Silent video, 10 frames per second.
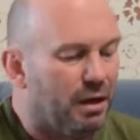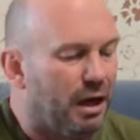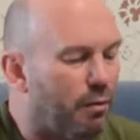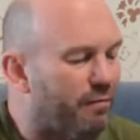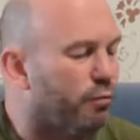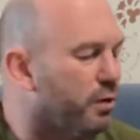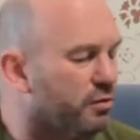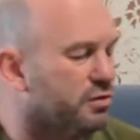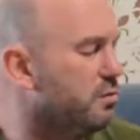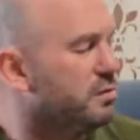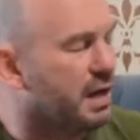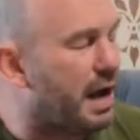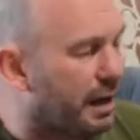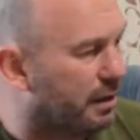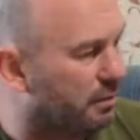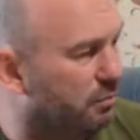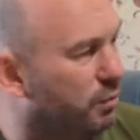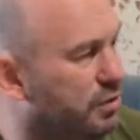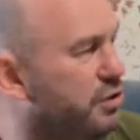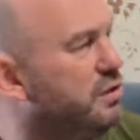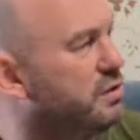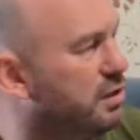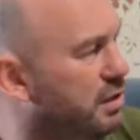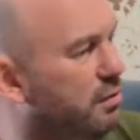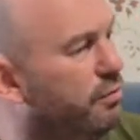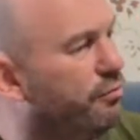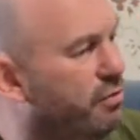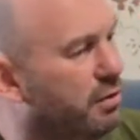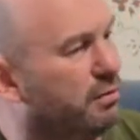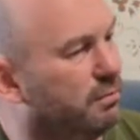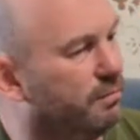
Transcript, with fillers: However, we also use a hack, which is the ketone drink,